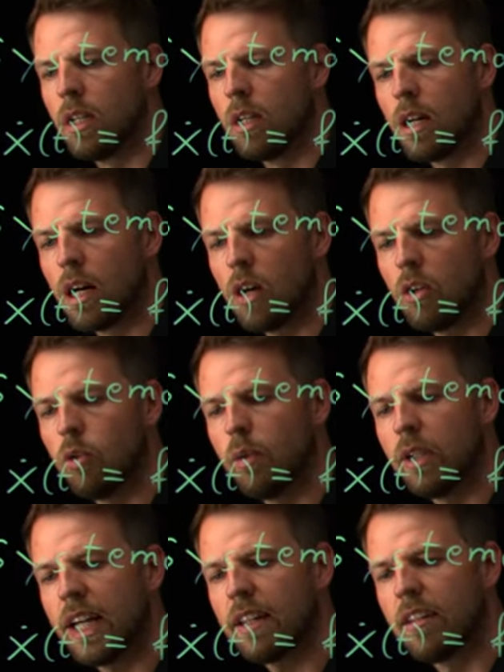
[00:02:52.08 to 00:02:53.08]
how do we
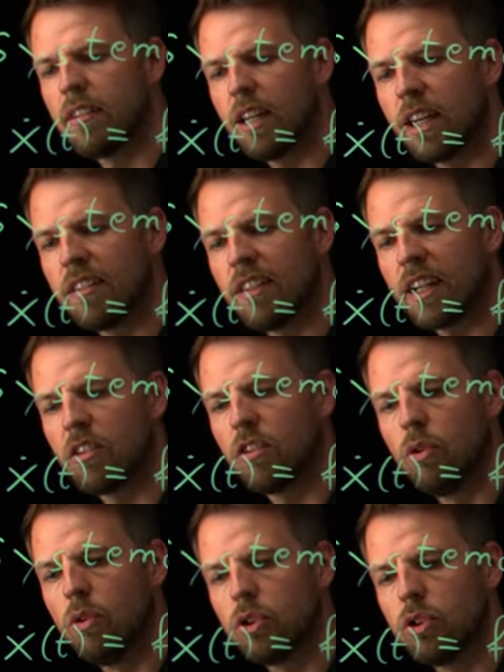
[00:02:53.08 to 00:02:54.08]
get this exact
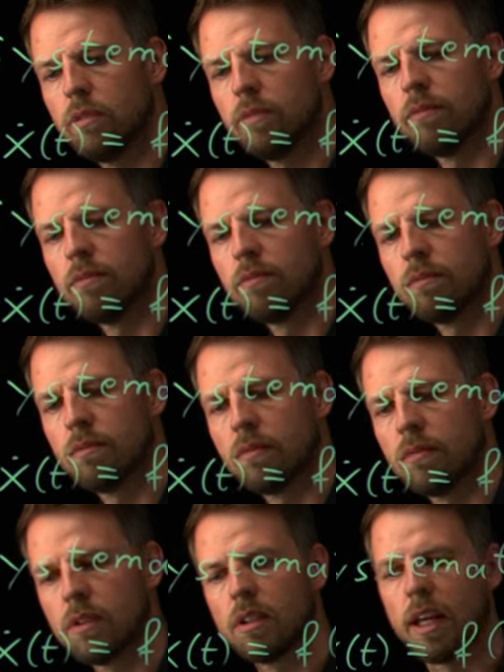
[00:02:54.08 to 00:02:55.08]
solution,
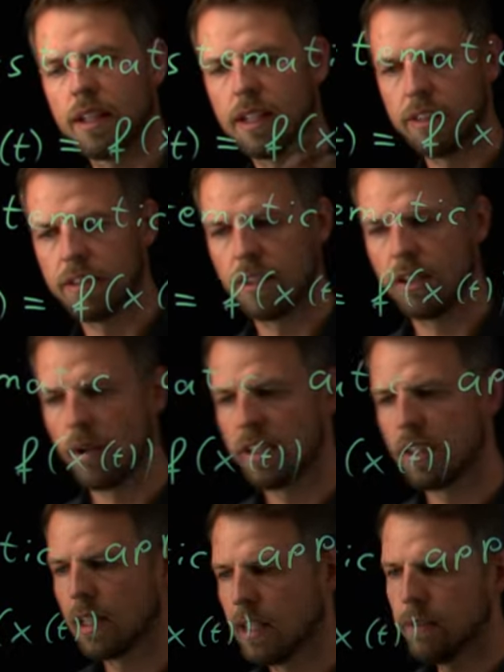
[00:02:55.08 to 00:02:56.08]
at least
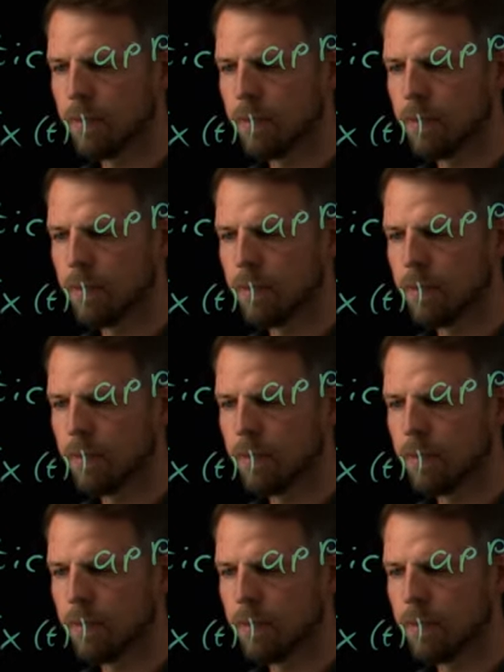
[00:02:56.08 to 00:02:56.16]
theoretically?